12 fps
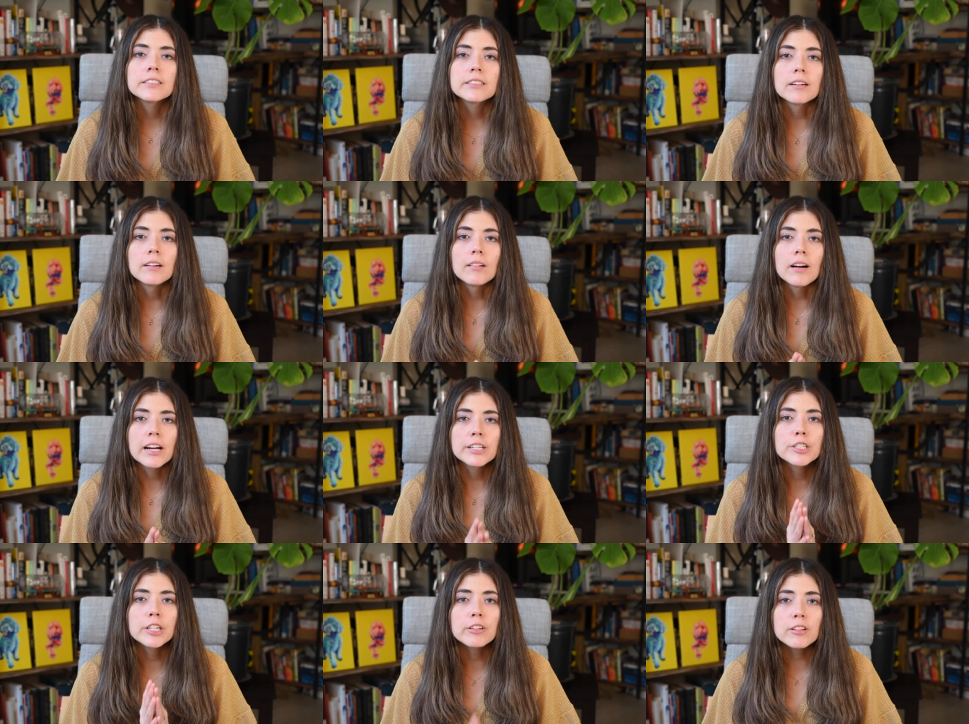so I
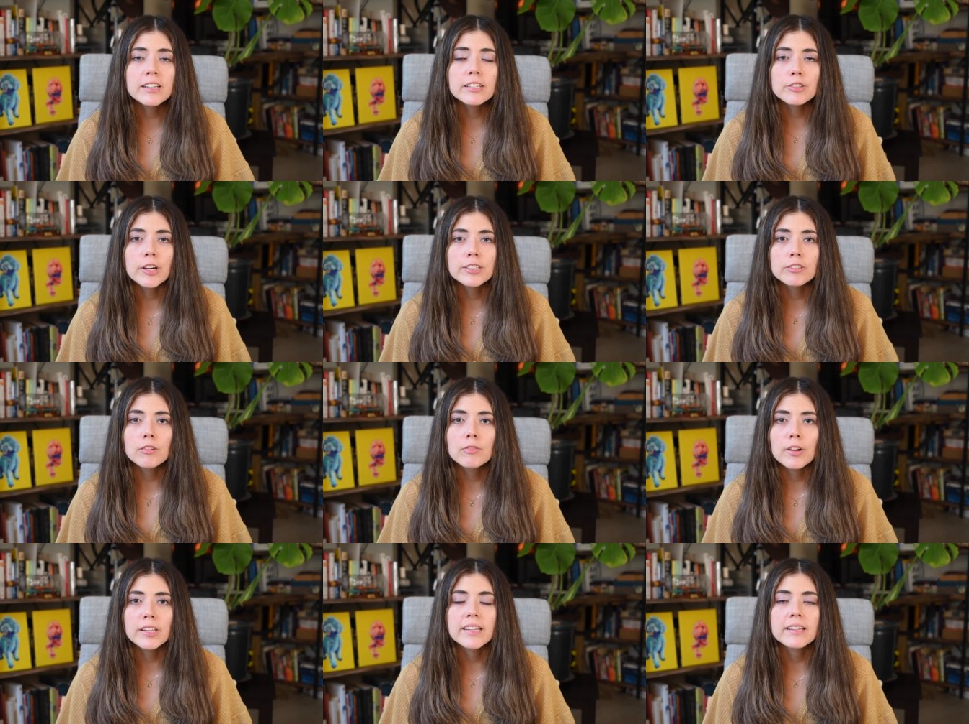generally try to
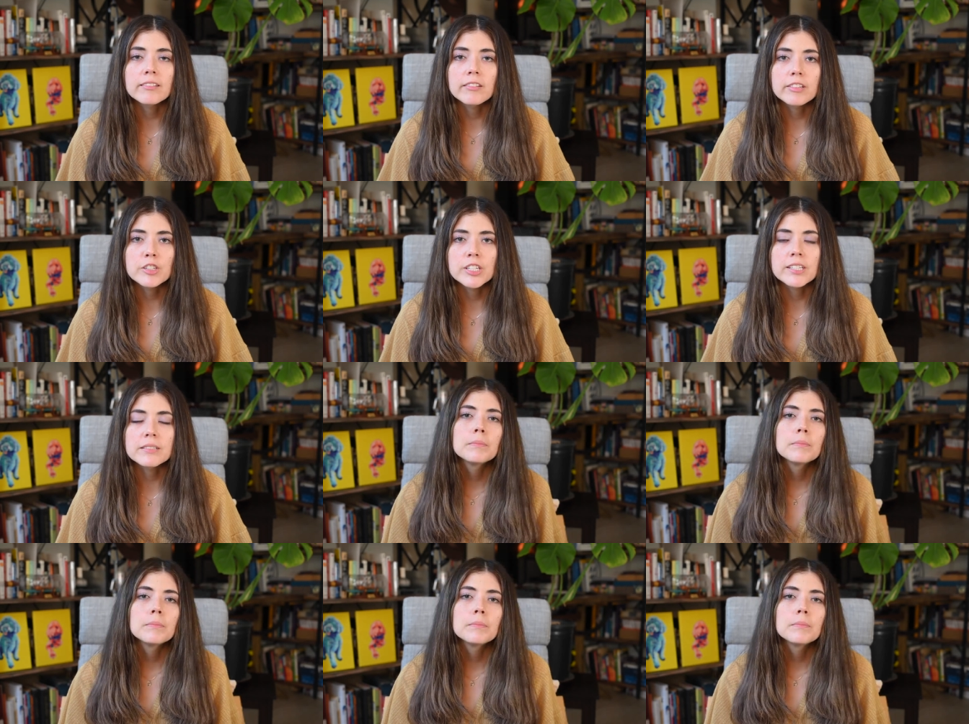avoid things with cheese.